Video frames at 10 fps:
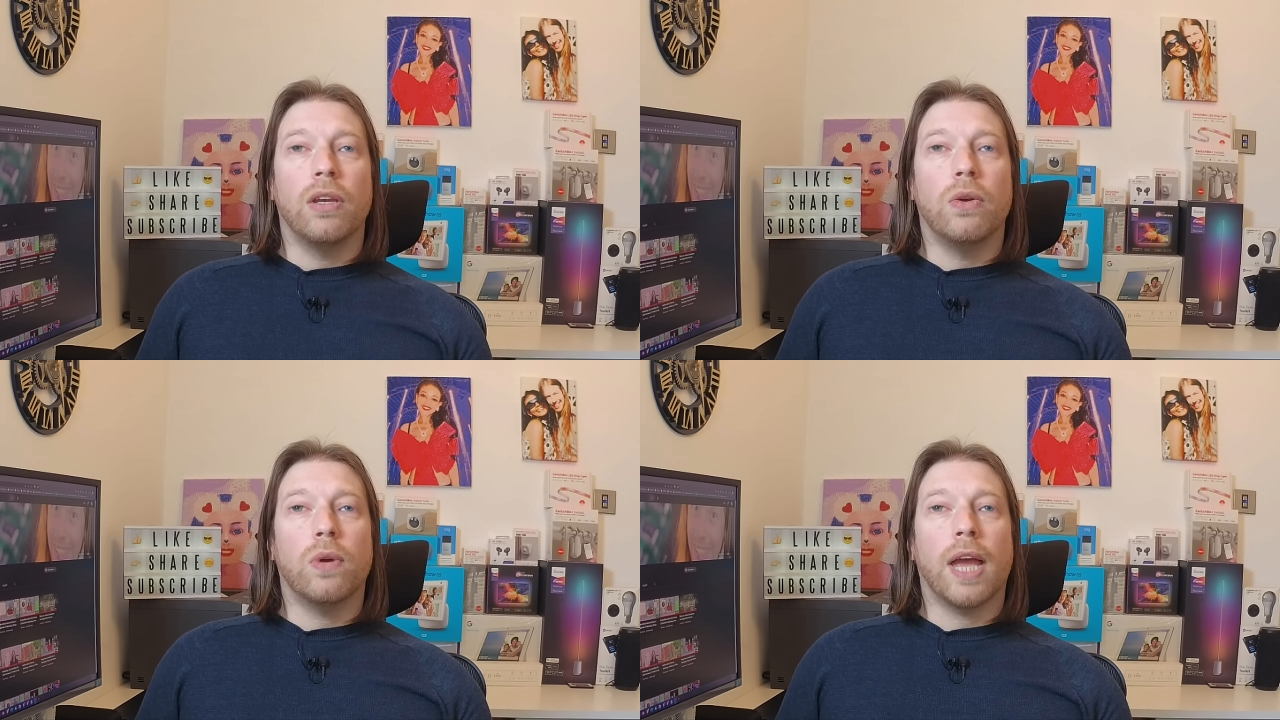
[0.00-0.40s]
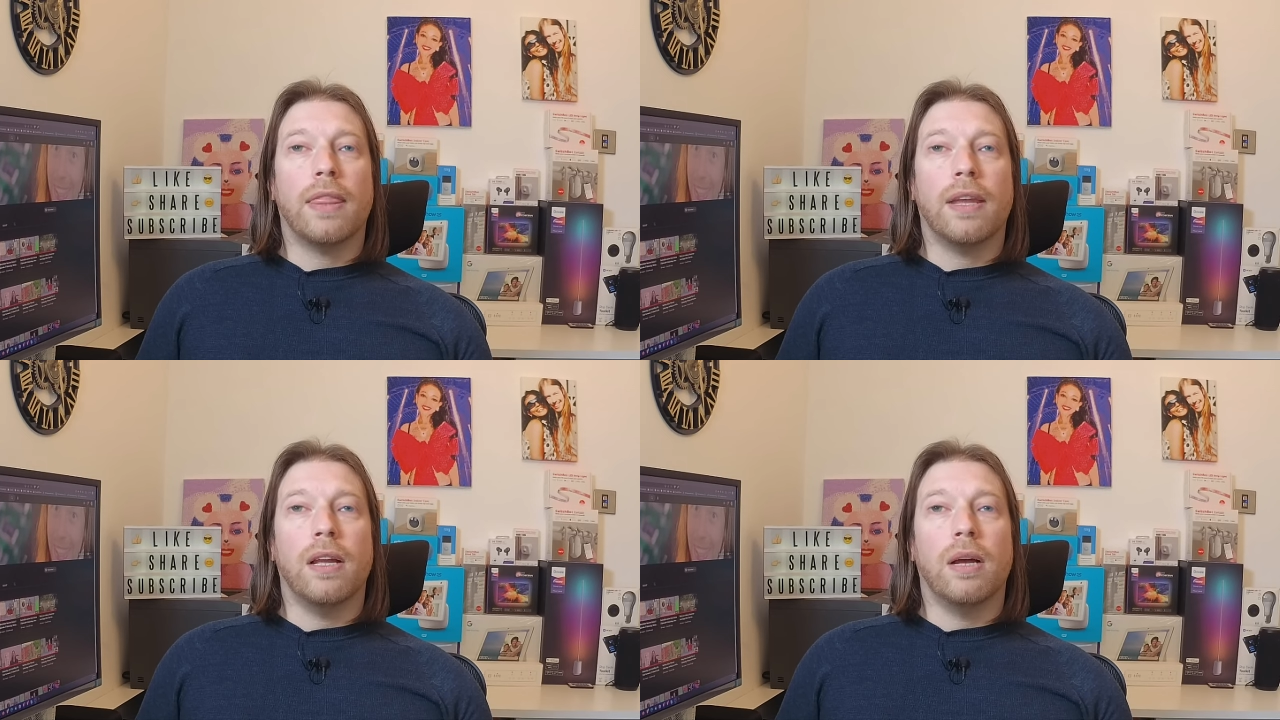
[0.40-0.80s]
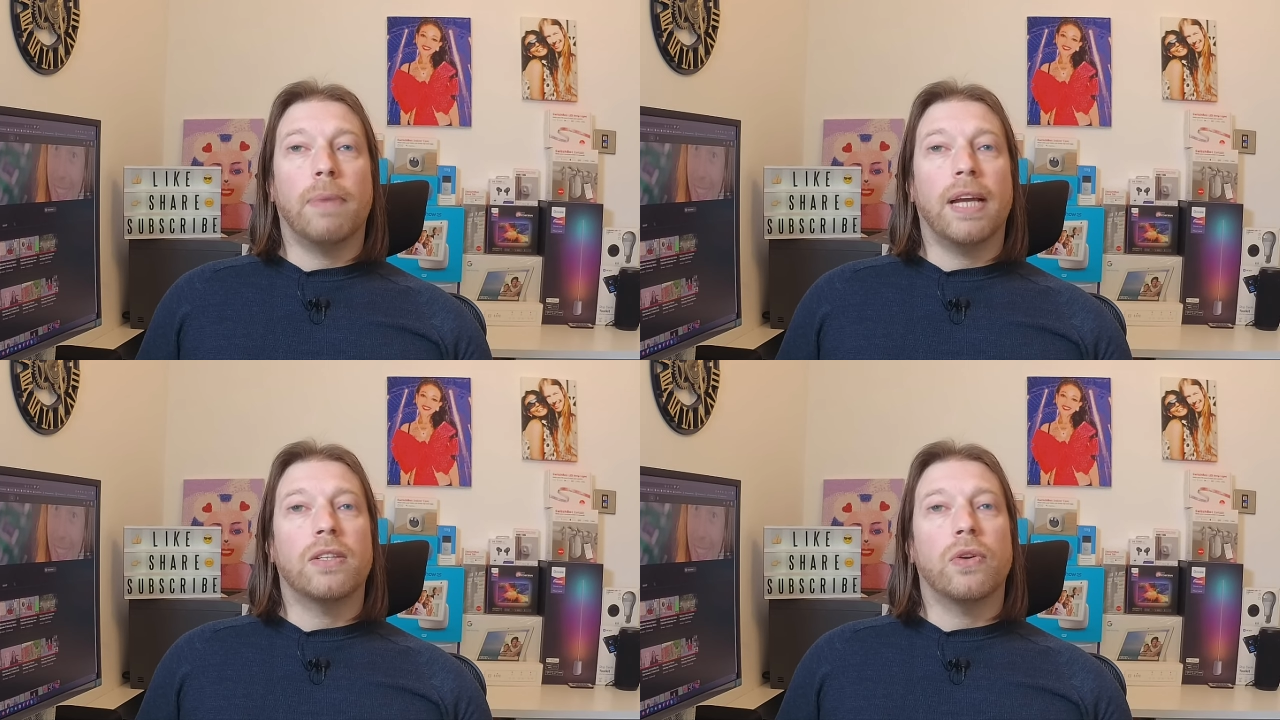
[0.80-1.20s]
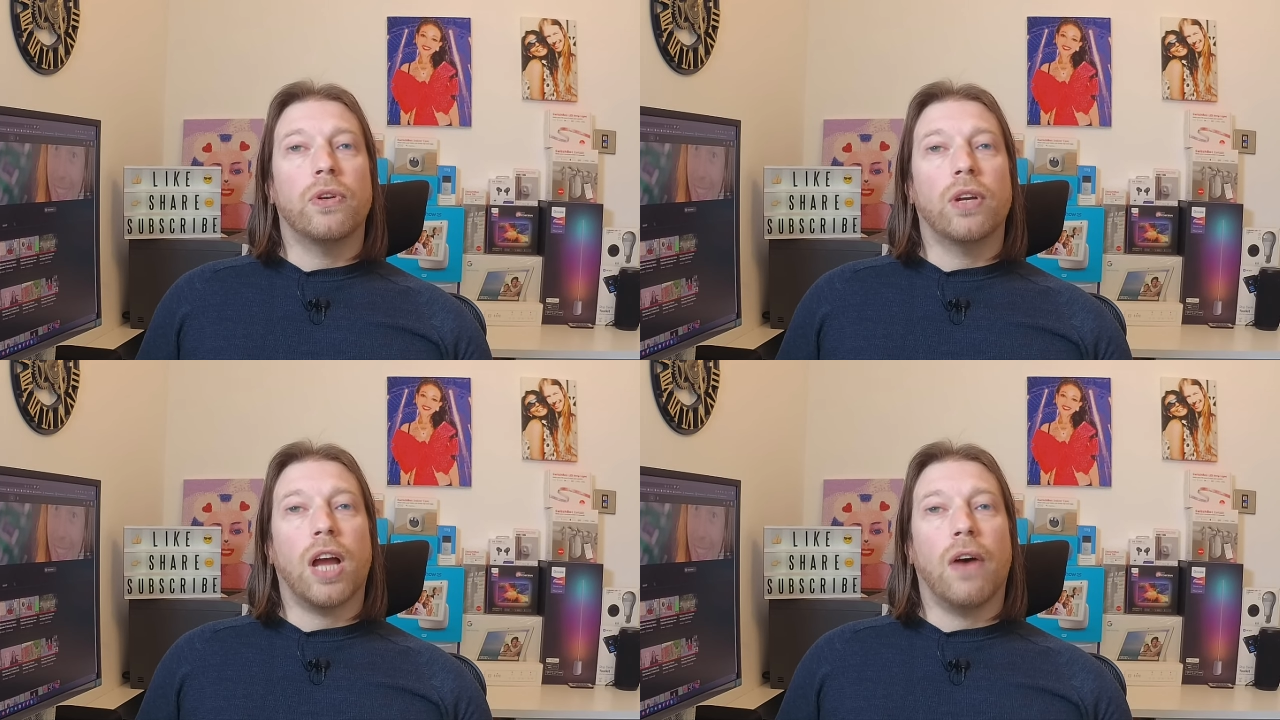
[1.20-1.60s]
You'll get the alert based on
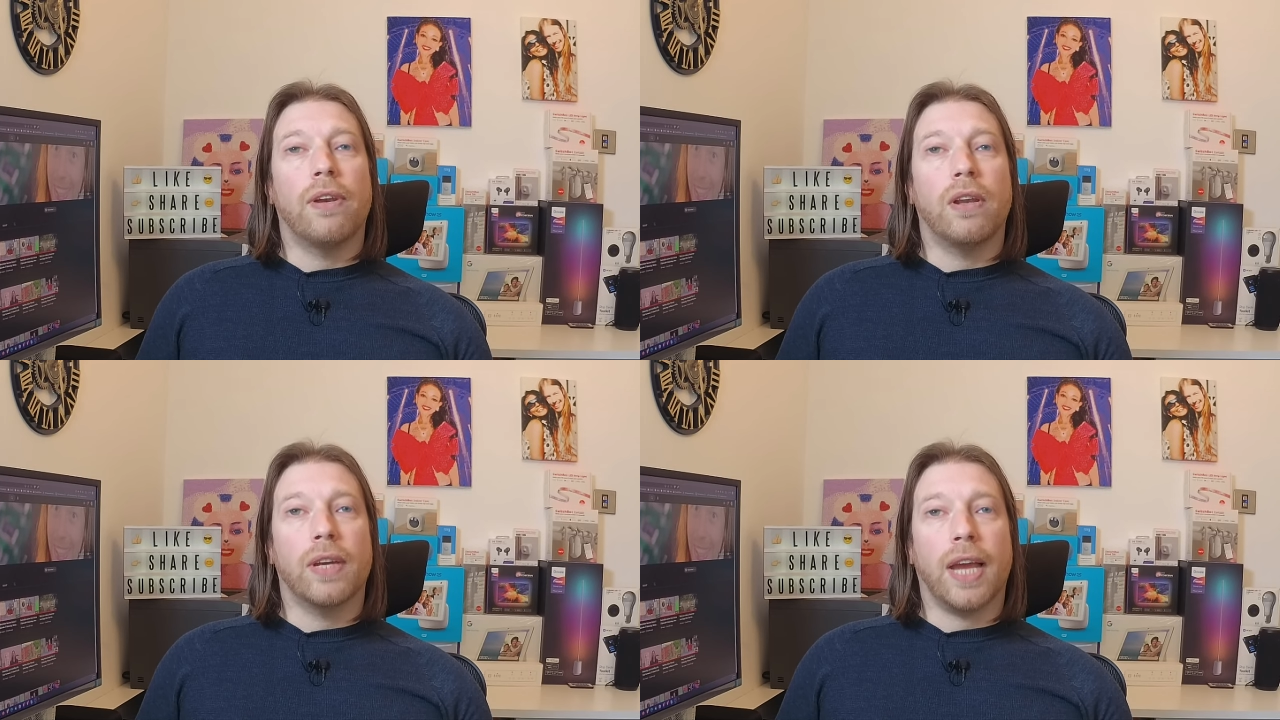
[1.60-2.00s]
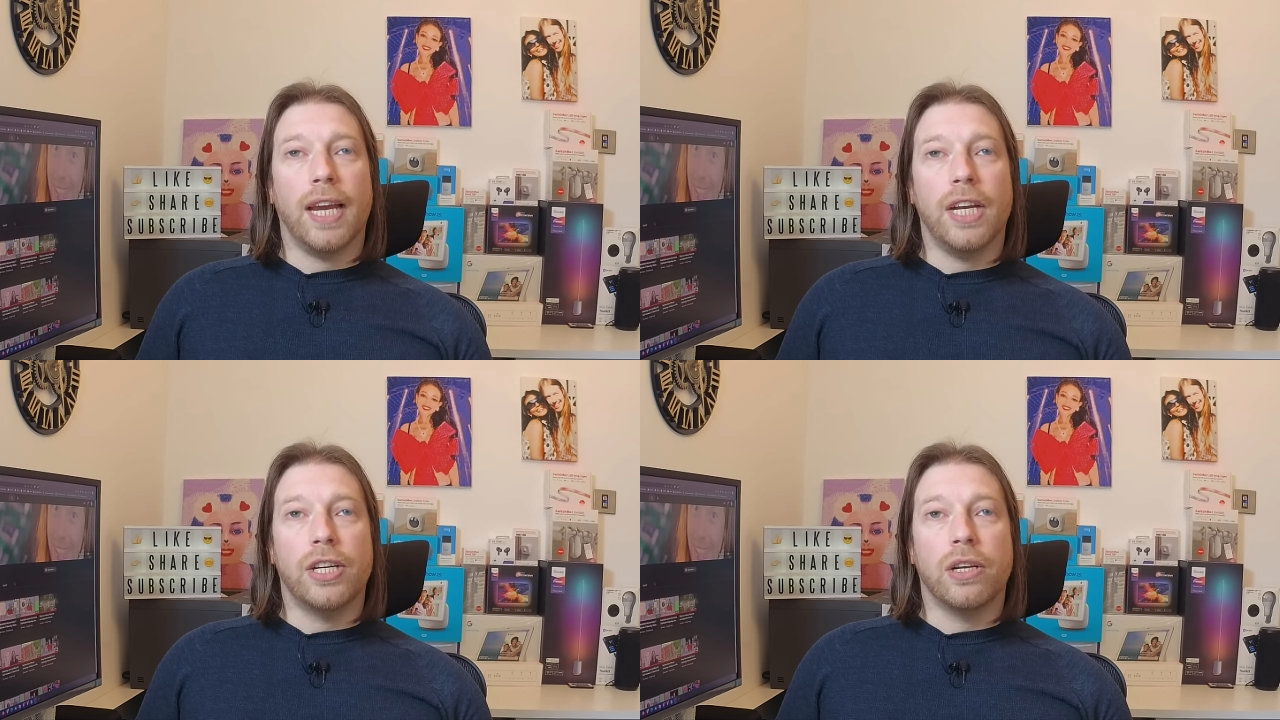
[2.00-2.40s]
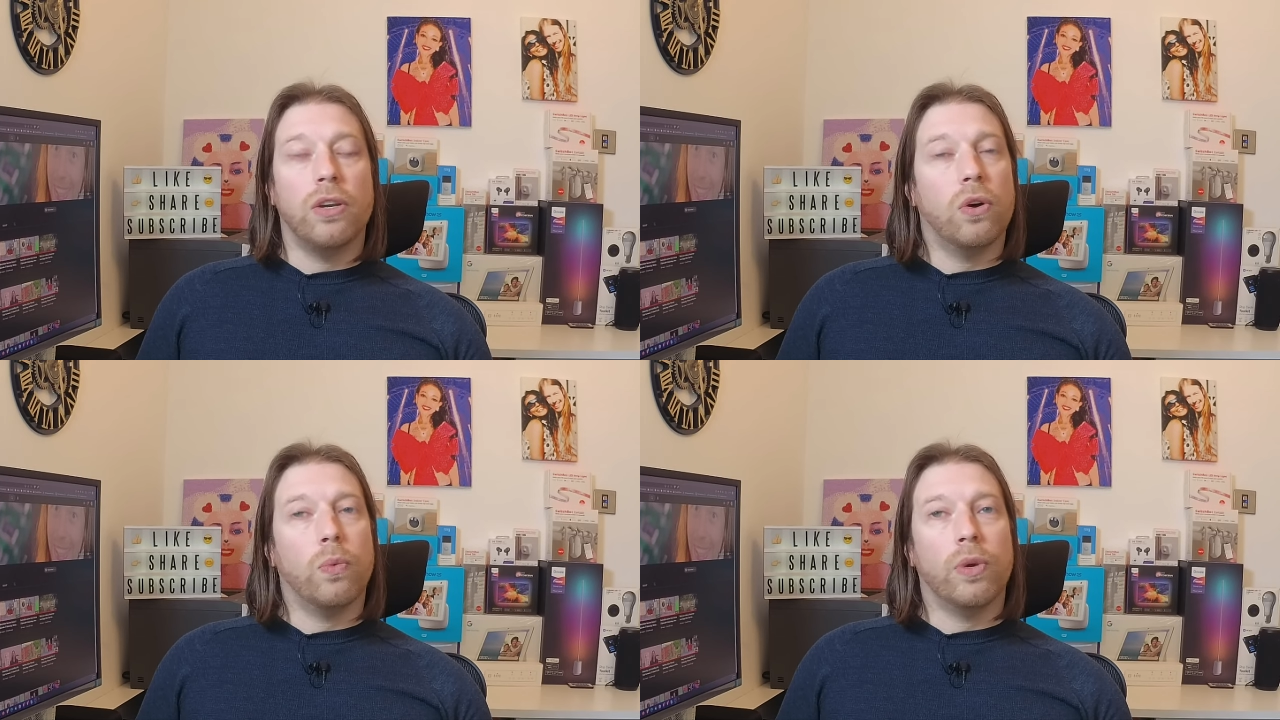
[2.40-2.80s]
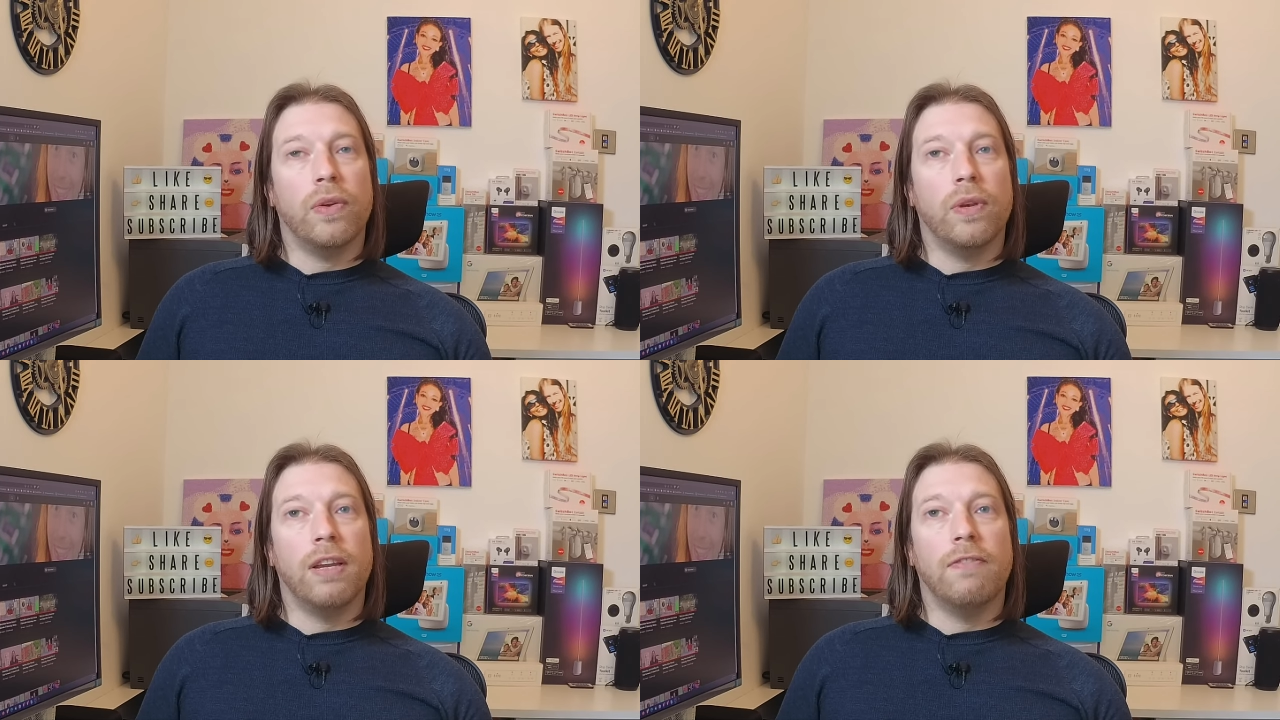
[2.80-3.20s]
your current location, not where
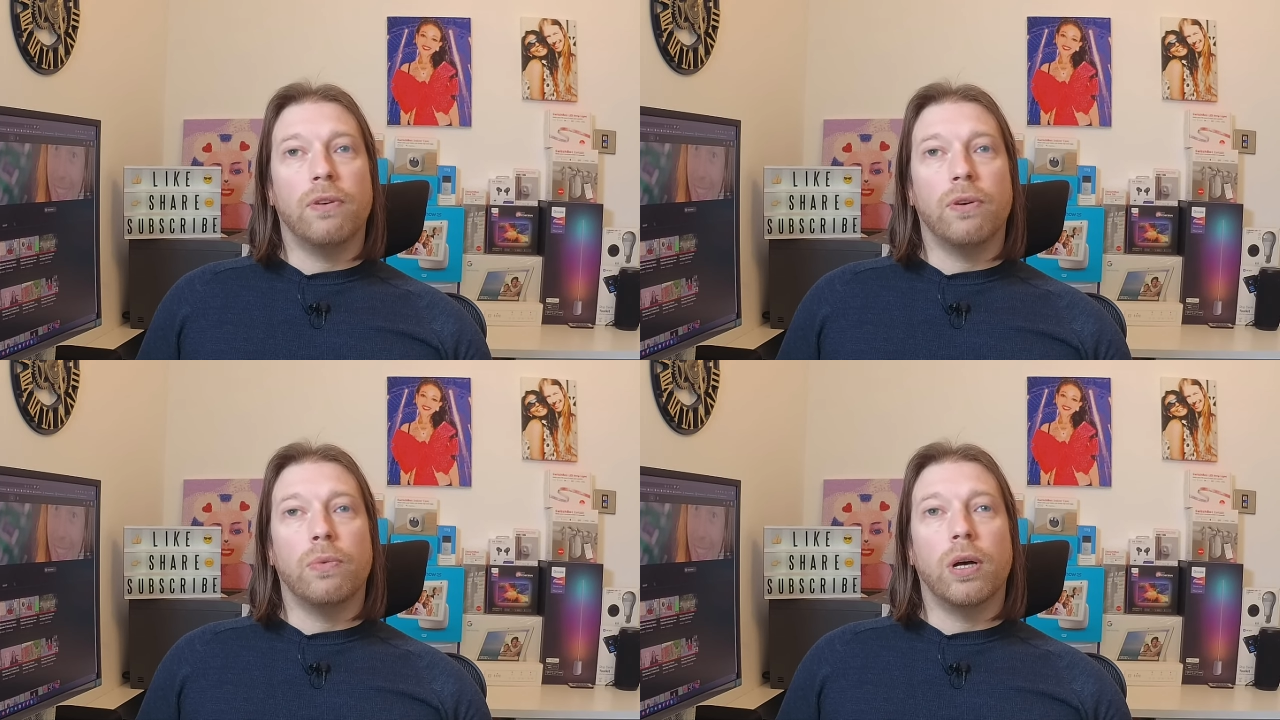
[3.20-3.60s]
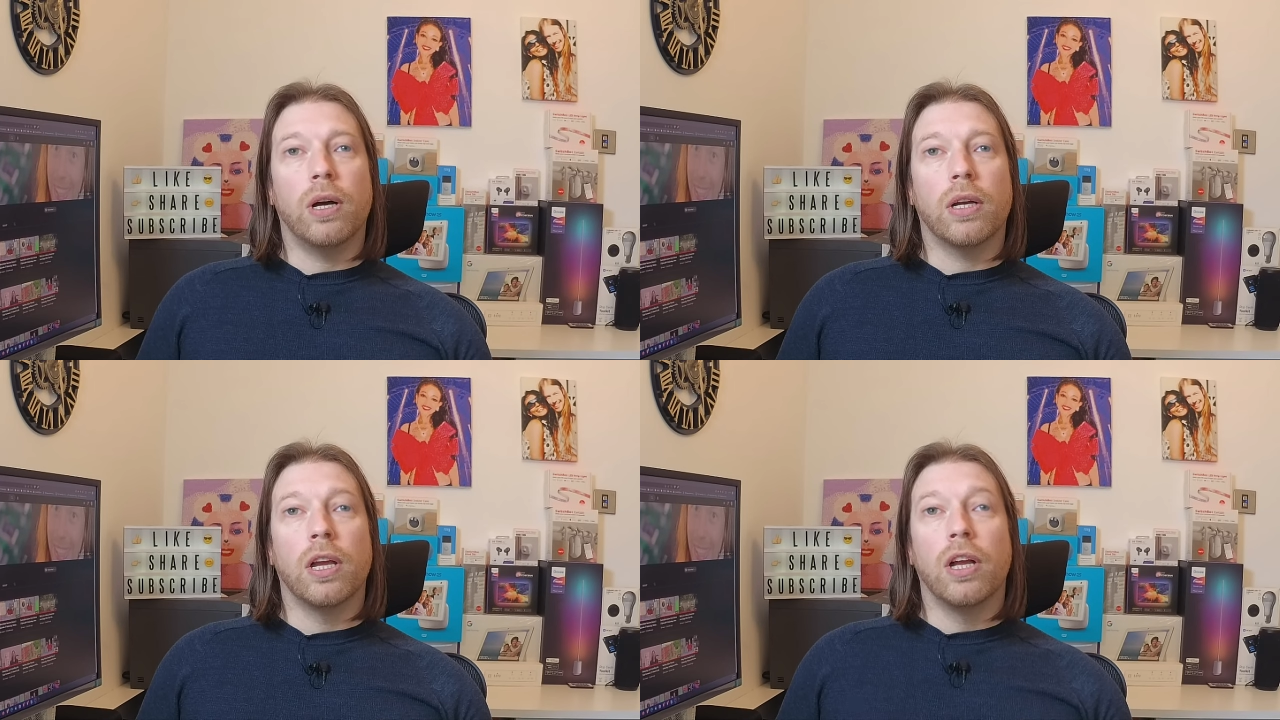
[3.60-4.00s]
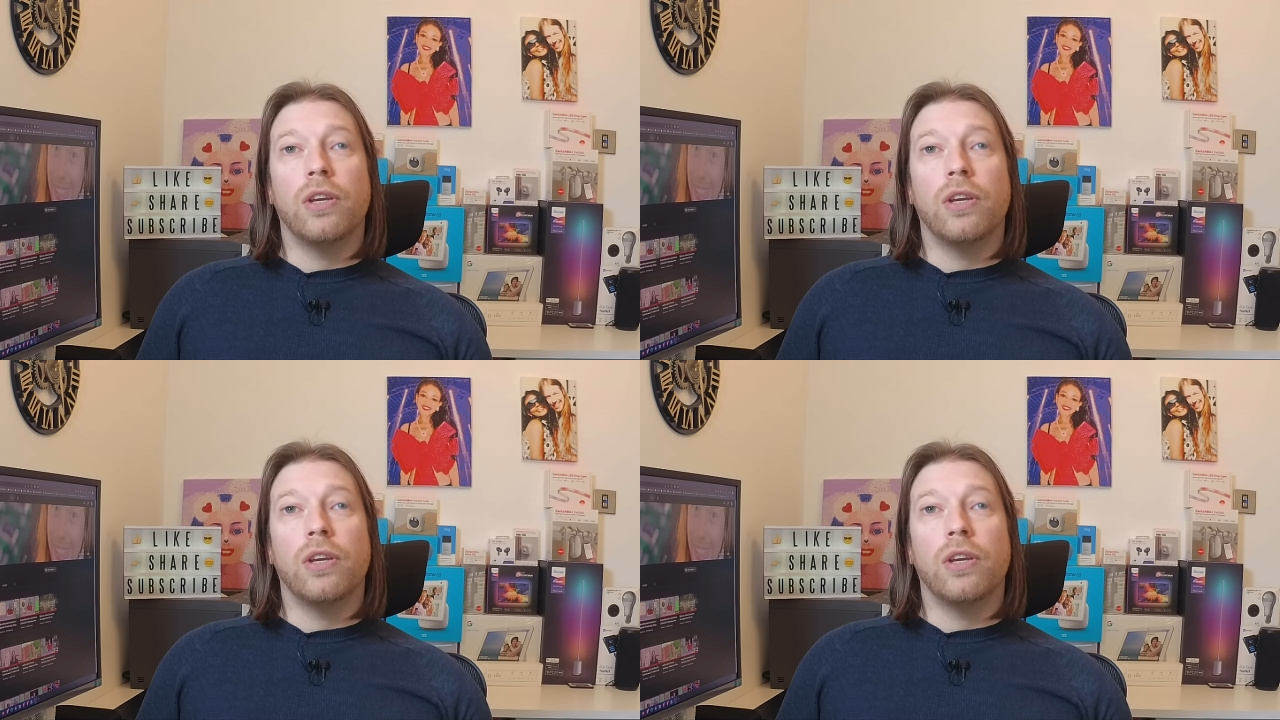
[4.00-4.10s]
you live or work.